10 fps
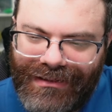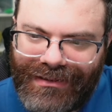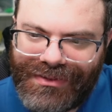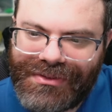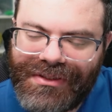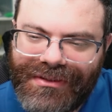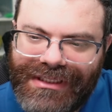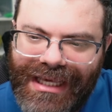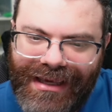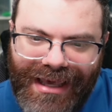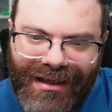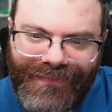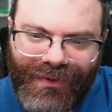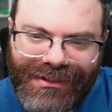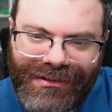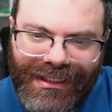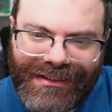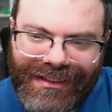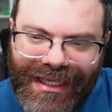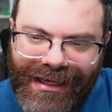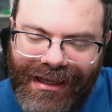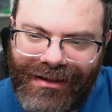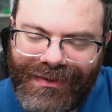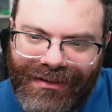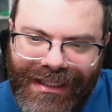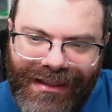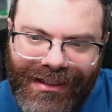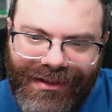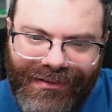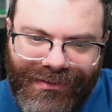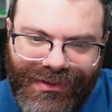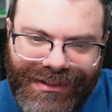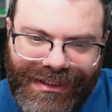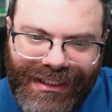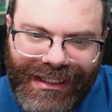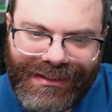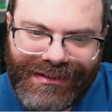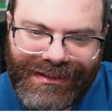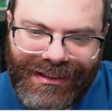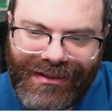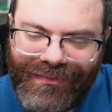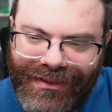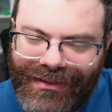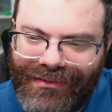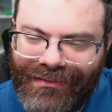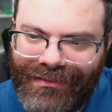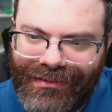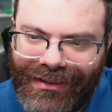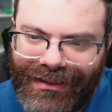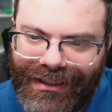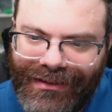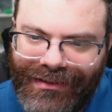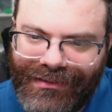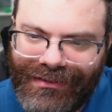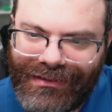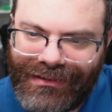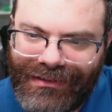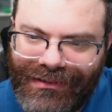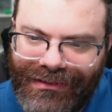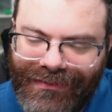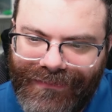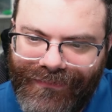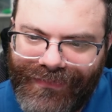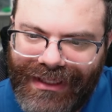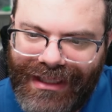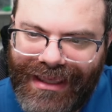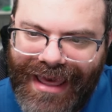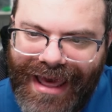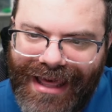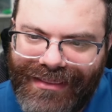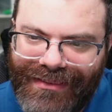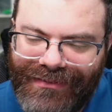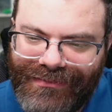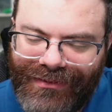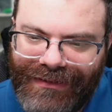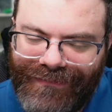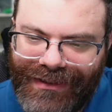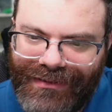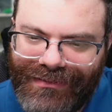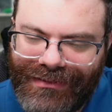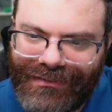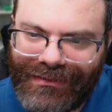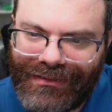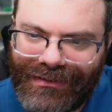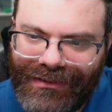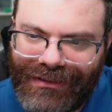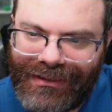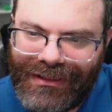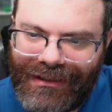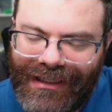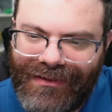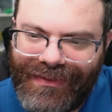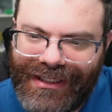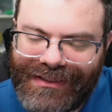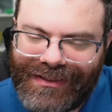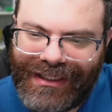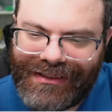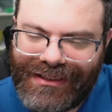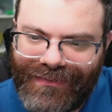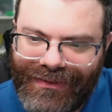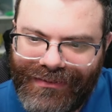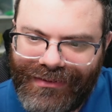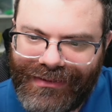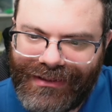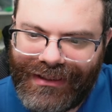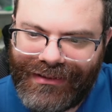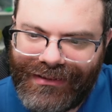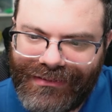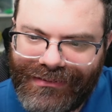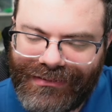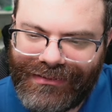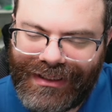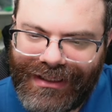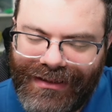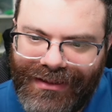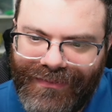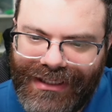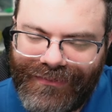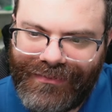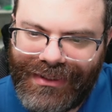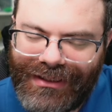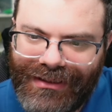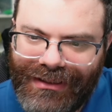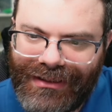So it's either C A M or it's like C A L with a late letter or C A T with an early letter. Like cath, already found. I don't think it's C A T with an early letter, so I can't think what that would be.